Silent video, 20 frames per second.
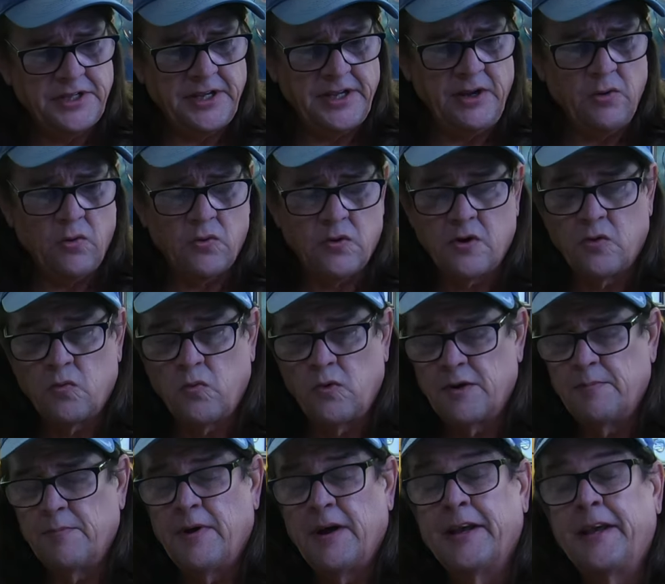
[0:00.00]
He ordered
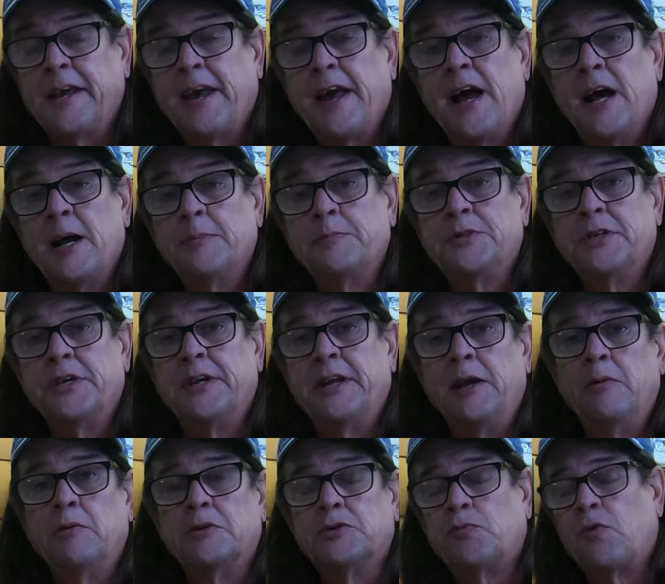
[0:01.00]
one of my caps, and he was